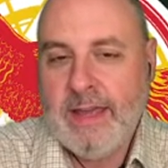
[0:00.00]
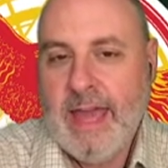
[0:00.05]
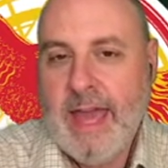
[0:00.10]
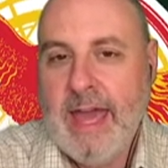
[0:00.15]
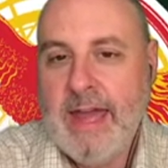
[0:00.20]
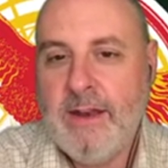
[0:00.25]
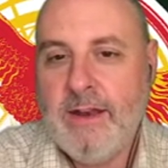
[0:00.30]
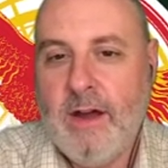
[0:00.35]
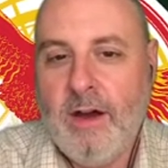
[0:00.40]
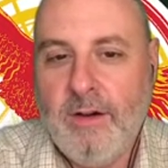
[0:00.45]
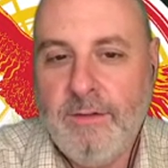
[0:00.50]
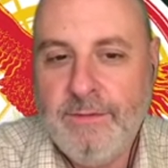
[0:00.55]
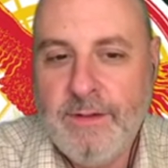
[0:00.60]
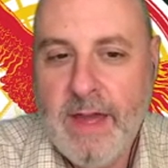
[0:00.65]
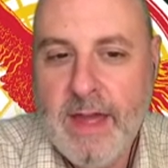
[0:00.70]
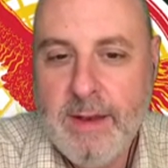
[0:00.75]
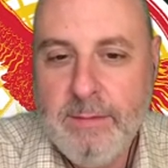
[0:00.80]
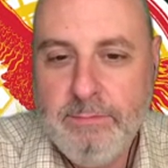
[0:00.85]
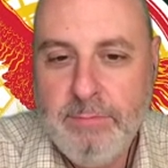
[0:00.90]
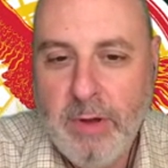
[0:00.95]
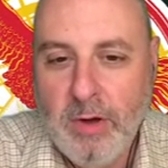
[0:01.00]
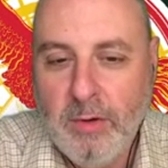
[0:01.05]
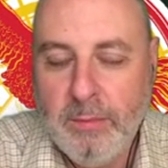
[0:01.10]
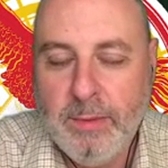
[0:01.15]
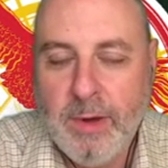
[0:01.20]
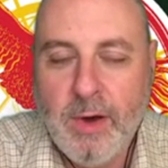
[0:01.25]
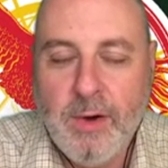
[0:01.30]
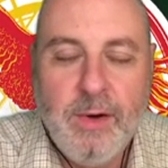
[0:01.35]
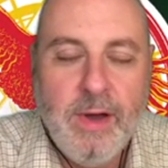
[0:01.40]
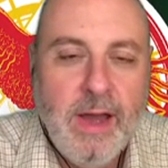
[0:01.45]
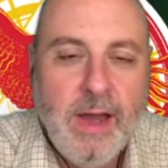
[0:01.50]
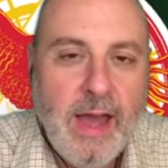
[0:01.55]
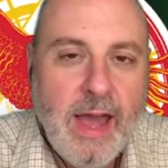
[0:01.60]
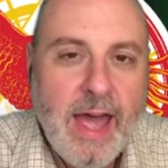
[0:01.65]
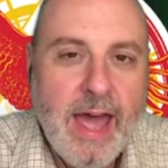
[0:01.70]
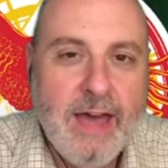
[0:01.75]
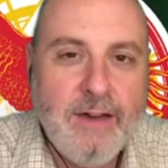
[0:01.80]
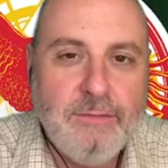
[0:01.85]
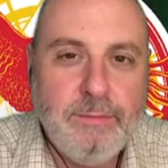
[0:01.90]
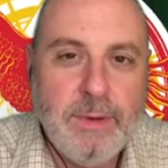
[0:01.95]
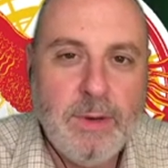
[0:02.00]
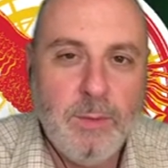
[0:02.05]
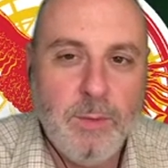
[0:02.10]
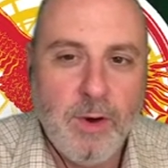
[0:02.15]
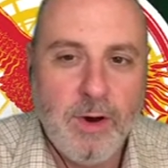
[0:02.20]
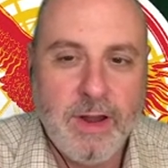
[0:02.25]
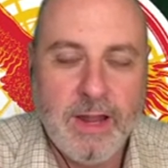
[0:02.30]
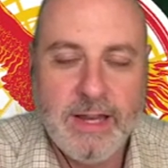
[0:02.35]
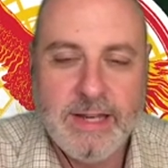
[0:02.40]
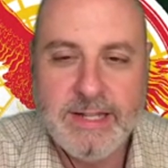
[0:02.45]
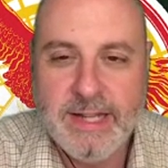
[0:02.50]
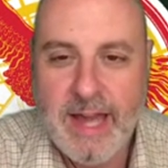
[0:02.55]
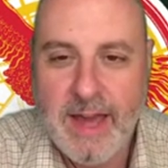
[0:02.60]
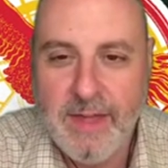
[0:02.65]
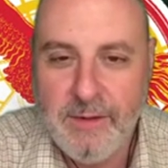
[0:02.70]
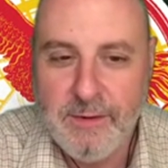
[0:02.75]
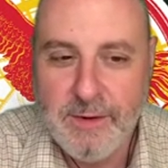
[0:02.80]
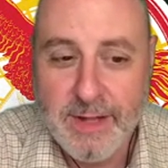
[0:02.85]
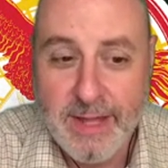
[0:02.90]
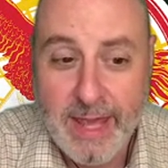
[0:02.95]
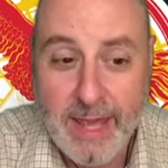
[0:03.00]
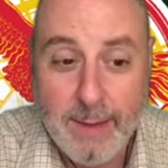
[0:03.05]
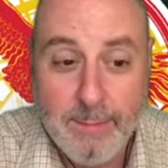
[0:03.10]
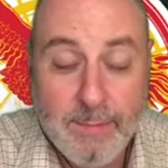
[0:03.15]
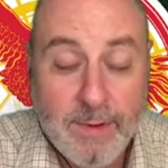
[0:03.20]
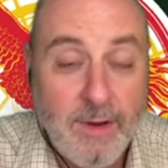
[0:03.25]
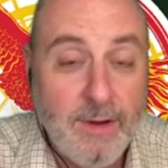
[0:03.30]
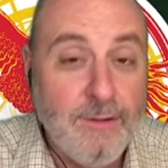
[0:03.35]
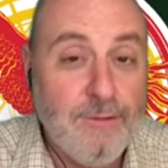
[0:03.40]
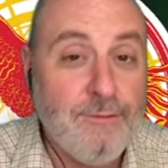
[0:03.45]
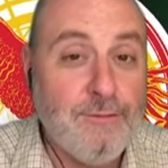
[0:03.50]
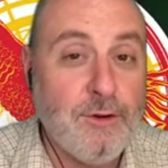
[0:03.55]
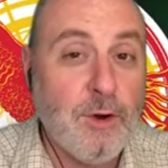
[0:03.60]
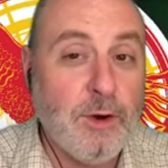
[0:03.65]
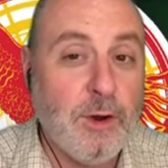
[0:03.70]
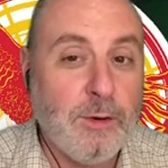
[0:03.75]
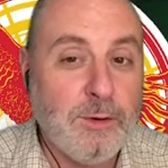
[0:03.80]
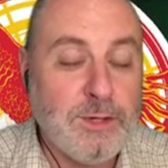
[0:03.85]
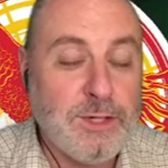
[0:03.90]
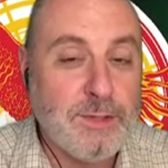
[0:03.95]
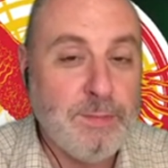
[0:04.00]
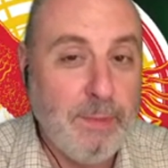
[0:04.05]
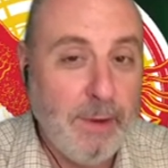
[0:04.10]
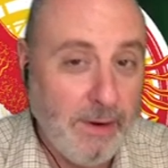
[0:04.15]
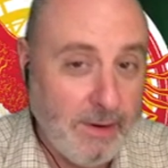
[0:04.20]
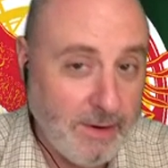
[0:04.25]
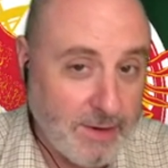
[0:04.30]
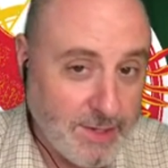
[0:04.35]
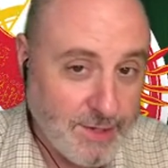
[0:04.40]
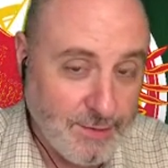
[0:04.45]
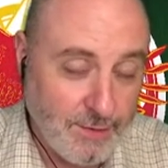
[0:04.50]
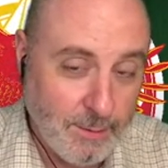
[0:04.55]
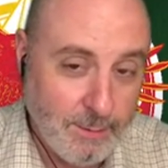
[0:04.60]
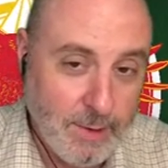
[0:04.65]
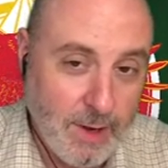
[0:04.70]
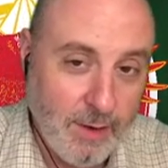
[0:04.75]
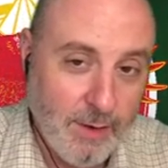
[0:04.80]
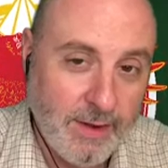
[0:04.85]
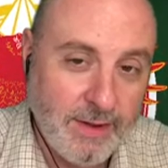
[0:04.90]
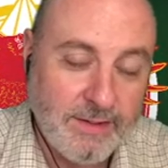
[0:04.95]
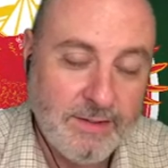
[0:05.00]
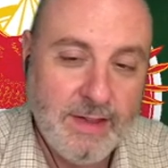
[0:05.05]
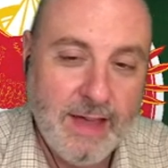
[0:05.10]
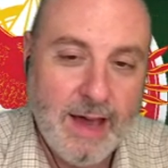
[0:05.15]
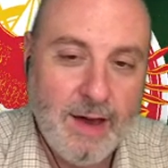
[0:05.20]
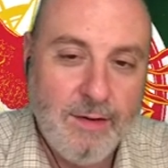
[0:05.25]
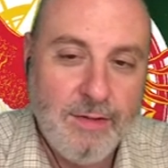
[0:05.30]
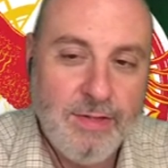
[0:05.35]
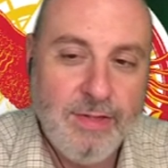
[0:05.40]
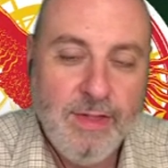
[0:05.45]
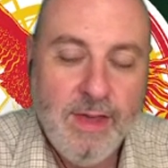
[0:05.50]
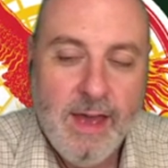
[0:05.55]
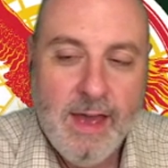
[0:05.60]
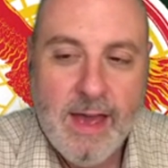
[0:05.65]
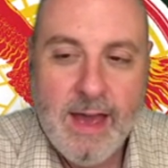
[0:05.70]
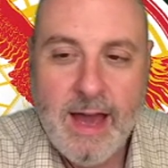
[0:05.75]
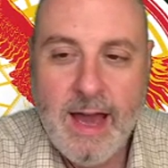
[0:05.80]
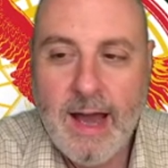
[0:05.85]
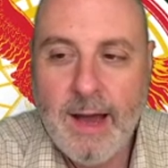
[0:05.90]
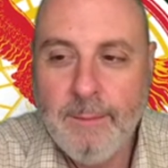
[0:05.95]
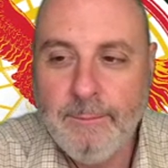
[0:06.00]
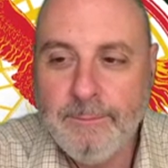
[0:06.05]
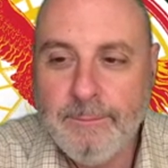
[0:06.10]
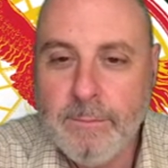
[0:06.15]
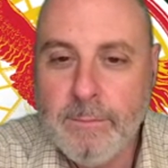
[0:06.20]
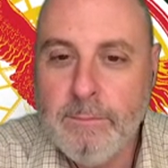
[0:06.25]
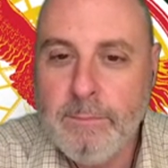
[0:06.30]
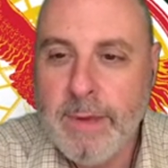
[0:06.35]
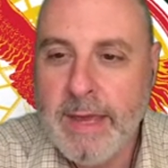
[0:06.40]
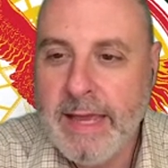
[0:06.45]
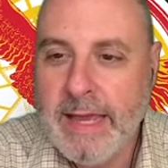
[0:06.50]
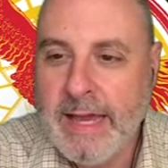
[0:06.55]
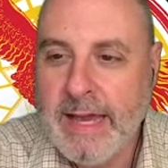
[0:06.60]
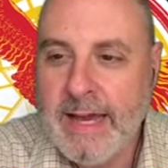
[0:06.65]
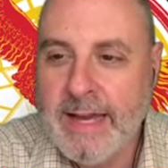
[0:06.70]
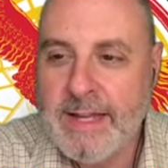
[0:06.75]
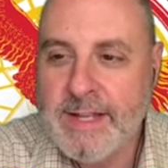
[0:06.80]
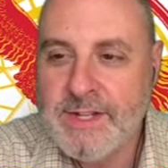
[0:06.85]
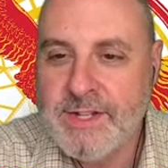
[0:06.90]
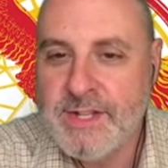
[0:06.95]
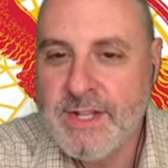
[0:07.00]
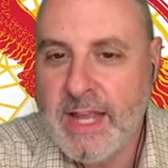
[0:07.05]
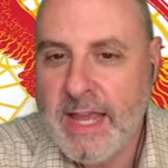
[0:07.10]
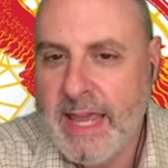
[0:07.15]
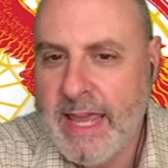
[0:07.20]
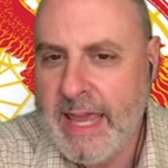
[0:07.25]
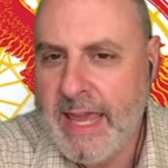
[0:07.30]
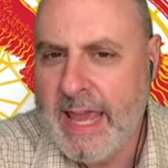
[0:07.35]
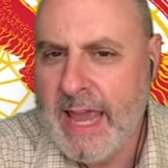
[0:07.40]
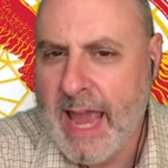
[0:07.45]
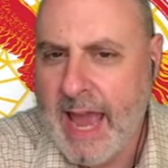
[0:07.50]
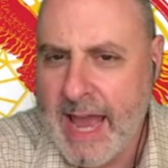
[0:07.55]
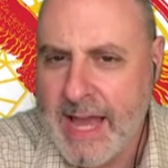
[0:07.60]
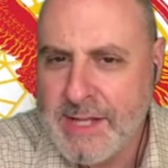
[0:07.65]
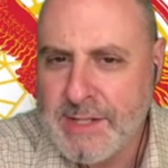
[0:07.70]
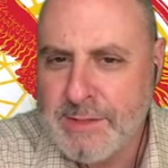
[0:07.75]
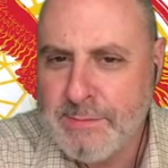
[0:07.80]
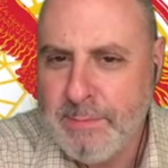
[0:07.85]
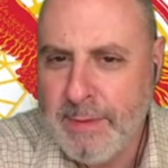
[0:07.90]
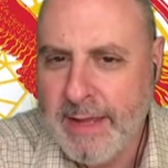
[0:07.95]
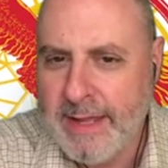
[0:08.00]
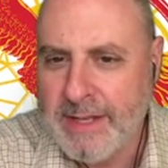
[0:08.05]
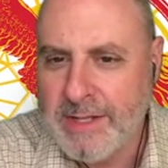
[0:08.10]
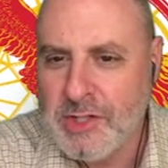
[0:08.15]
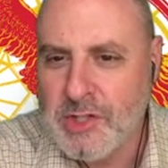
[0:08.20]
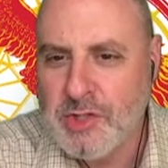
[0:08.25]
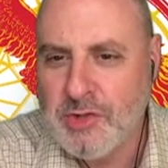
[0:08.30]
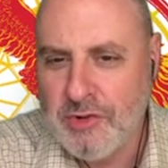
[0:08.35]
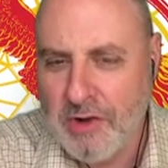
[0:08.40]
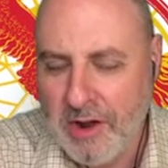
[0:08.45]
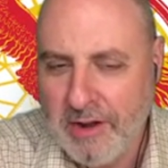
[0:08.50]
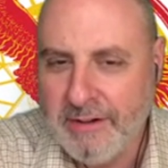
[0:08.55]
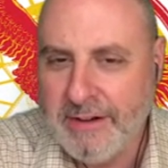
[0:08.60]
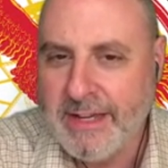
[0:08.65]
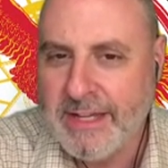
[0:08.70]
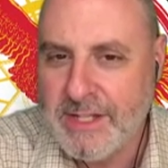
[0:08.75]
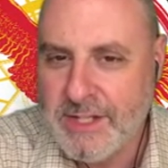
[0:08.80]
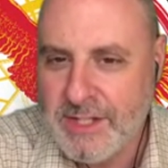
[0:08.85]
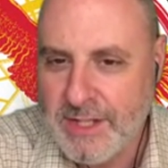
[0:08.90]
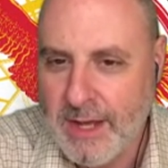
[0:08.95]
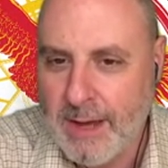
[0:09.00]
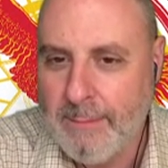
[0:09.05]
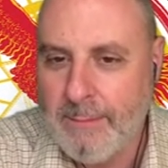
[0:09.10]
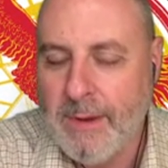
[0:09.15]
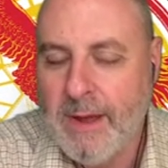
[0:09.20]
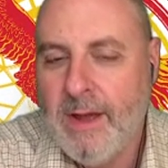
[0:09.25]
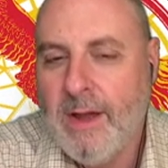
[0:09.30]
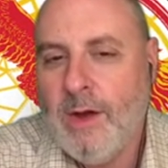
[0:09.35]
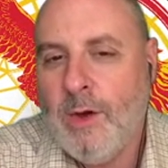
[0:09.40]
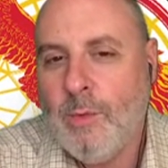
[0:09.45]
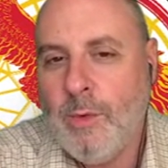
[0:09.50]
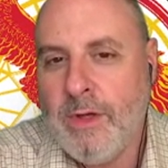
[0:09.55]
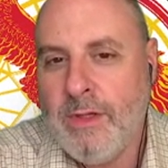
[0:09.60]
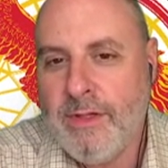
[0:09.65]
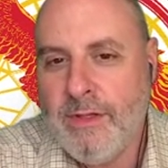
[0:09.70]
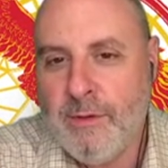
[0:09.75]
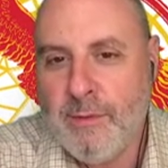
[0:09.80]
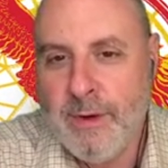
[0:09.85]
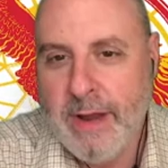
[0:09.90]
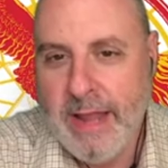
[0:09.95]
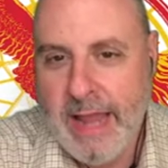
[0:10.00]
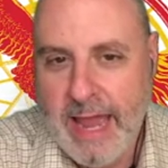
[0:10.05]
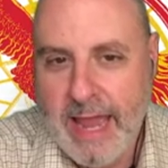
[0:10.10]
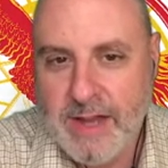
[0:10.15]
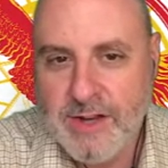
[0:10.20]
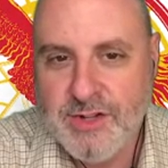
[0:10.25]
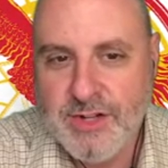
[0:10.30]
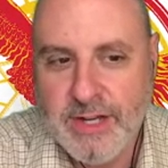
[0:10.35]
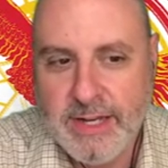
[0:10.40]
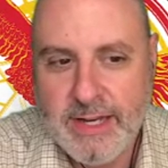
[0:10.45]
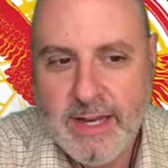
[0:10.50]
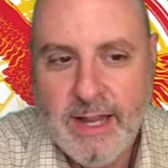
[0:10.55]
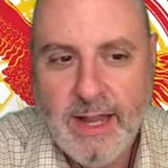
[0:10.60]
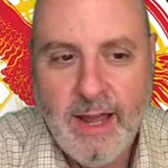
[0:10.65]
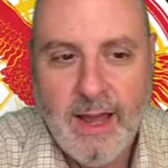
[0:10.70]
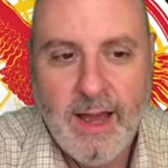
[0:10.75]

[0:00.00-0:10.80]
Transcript: Gandalf and Bilbo have been working together to keep Frodo's spirits from going south um, because he has been struggling some with the reaction.